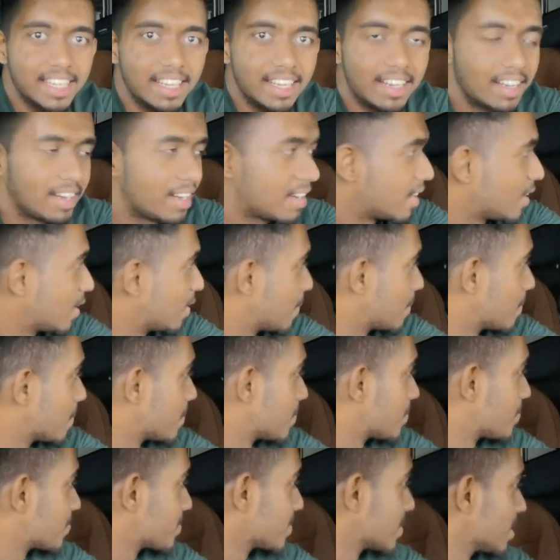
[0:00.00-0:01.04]

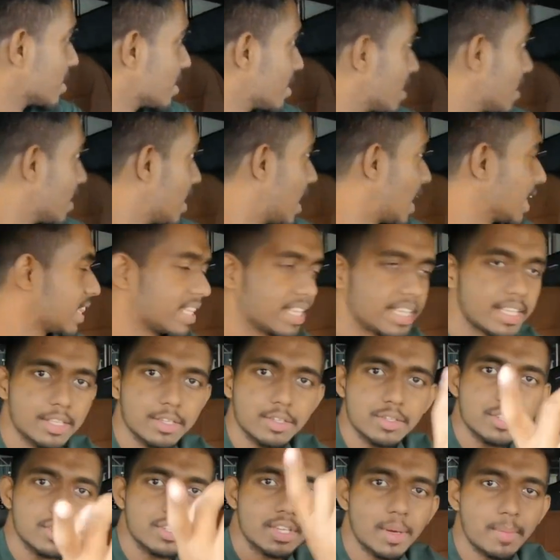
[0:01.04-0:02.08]
I think
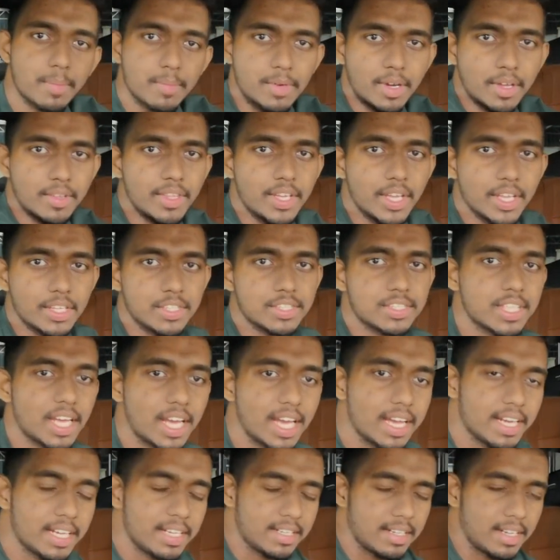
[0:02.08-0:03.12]
you should come around the other
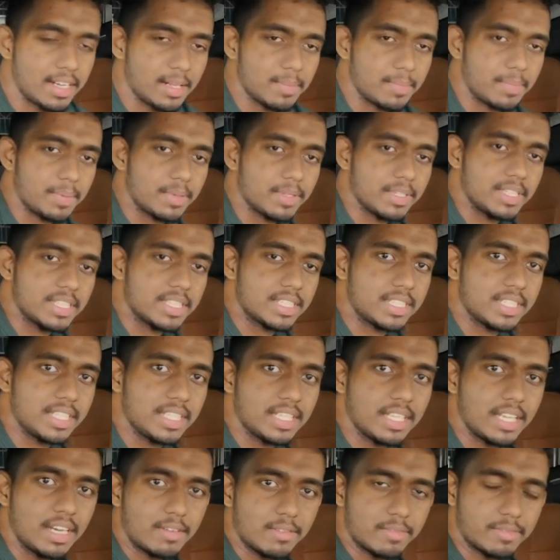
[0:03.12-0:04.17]
side. I'll pull this
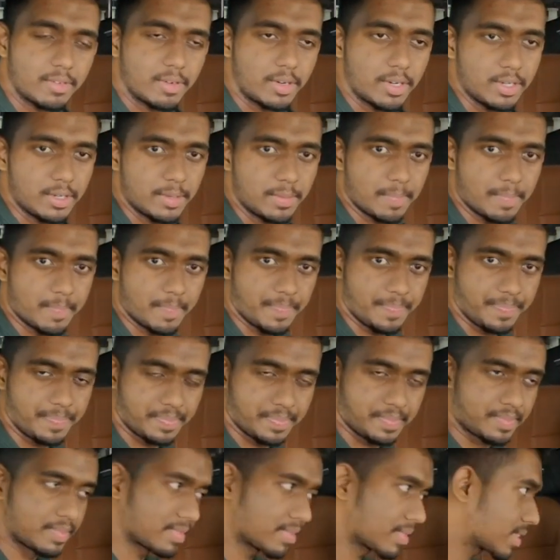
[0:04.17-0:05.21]
seat down for you,
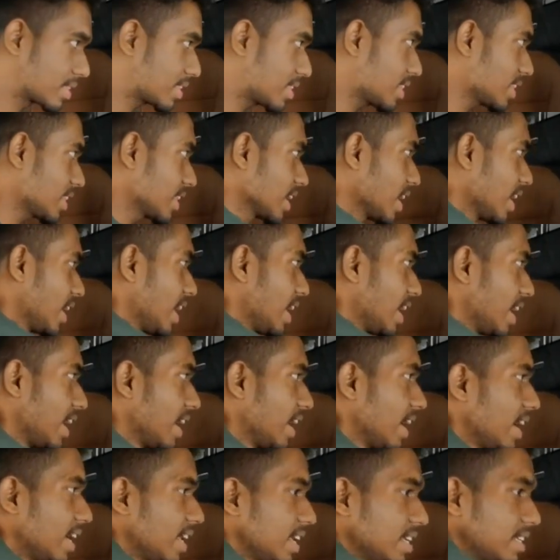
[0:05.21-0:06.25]

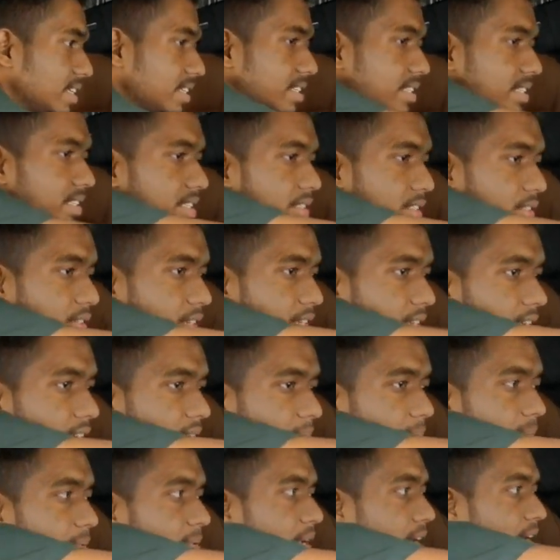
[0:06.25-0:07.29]
and you can
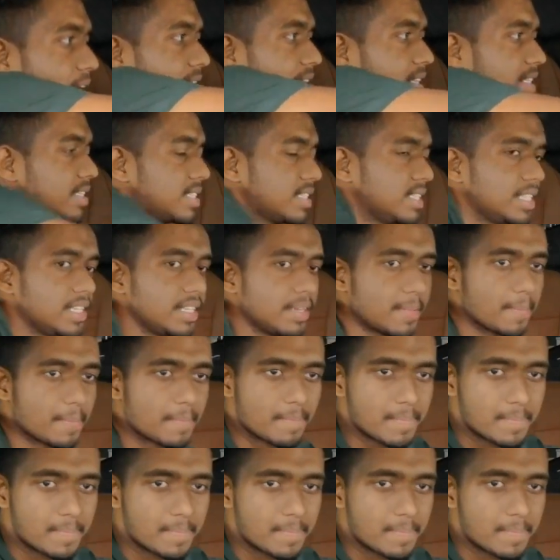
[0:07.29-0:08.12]
come around and see.